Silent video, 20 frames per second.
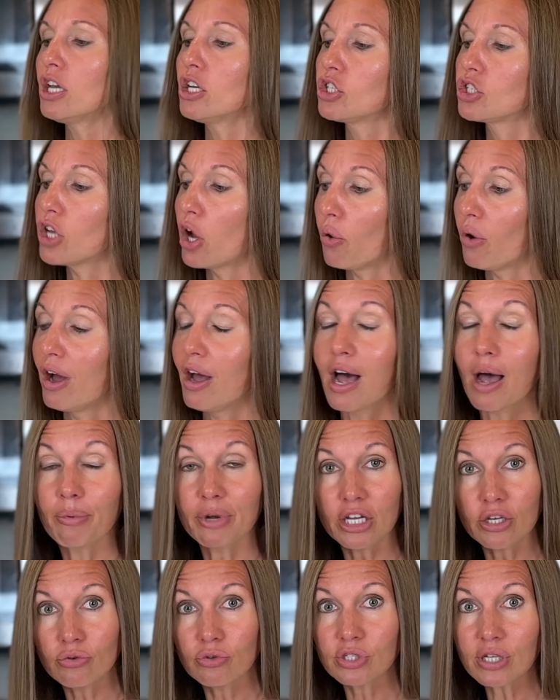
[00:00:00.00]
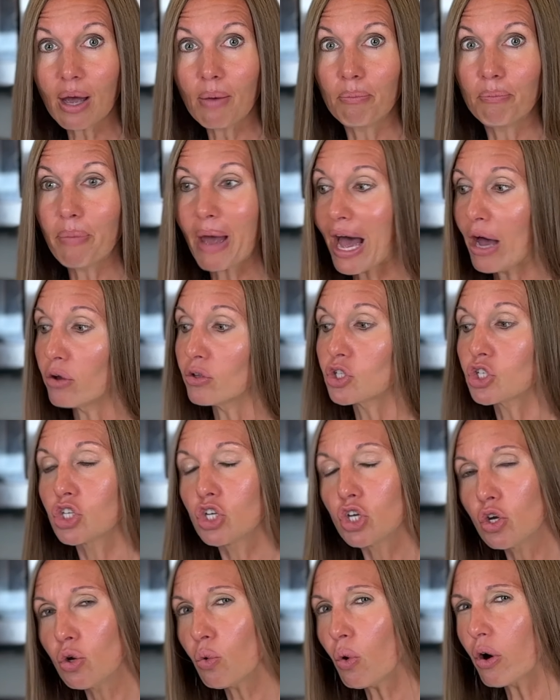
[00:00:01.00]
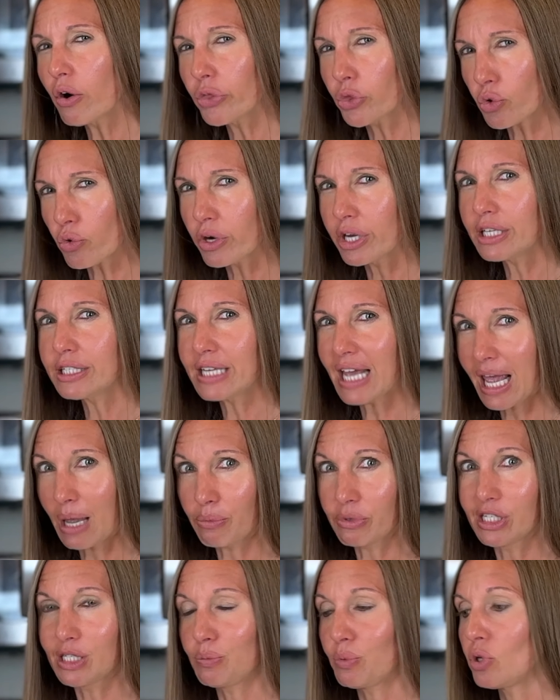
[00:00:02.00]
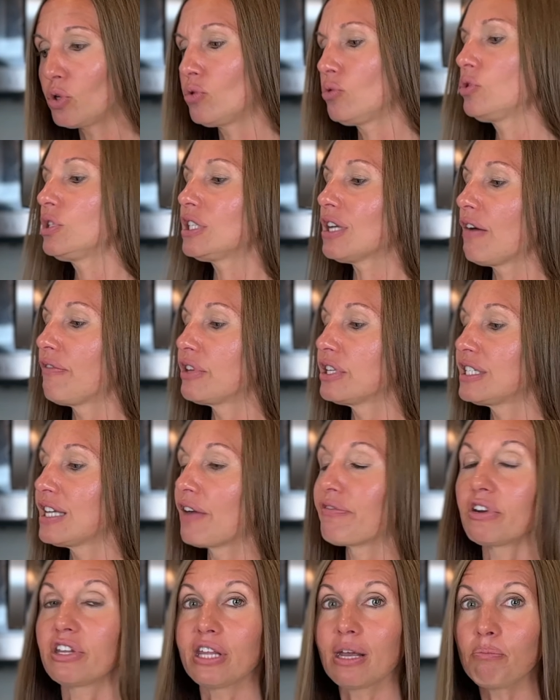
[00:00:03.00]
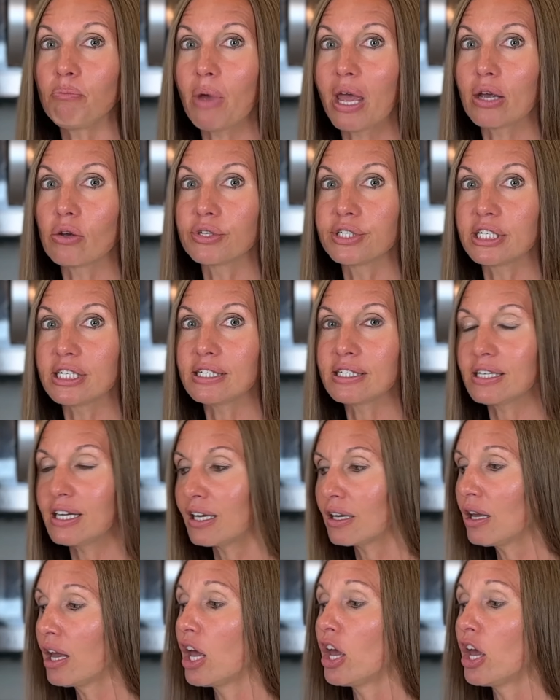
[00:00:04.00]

So I'm gonna use about 2 or 3 tablespoons of this Everything Bagel seasoning.